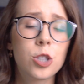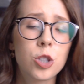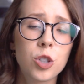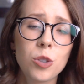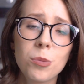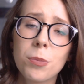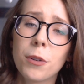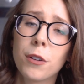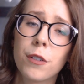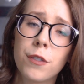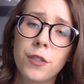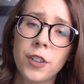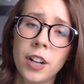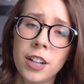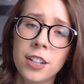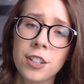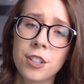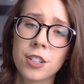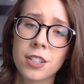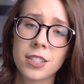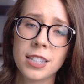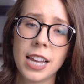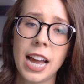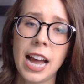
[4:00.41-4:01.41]
Super fun,
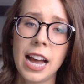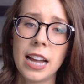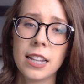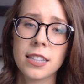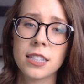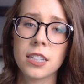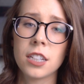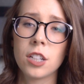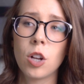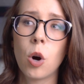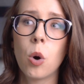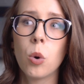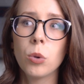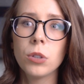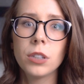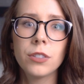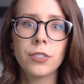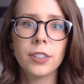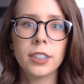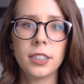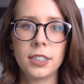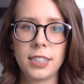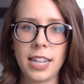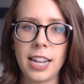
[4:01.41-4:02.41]
just adds a whole
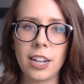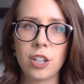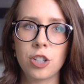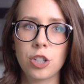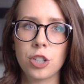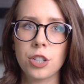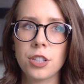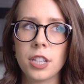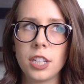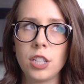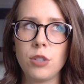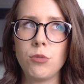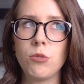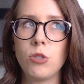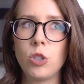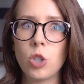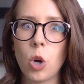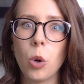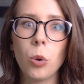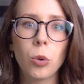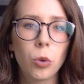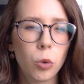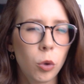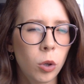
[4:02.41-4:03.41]
different texture that you
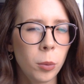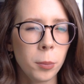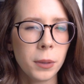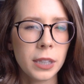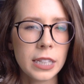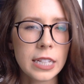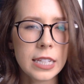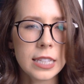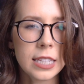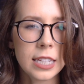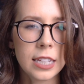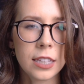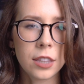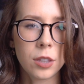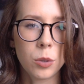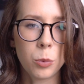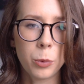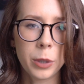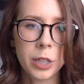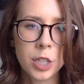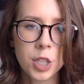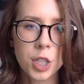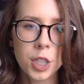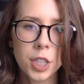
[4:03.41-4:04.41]
don't normally see in the
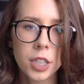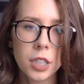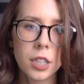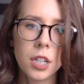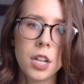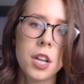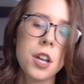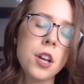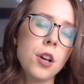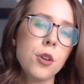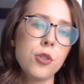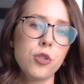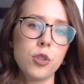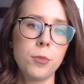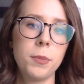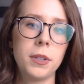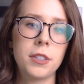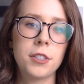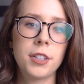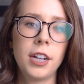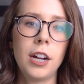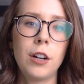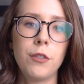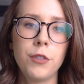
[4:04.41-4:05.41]
winter. So it
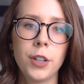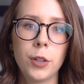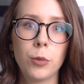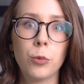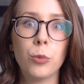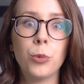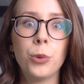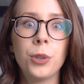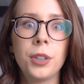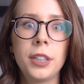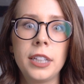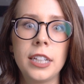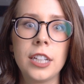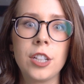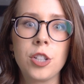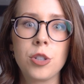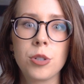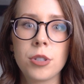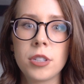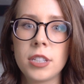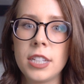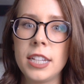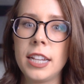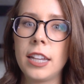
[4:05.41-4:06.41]
makes your outfit really
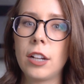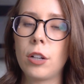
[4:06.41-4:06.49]
interesting.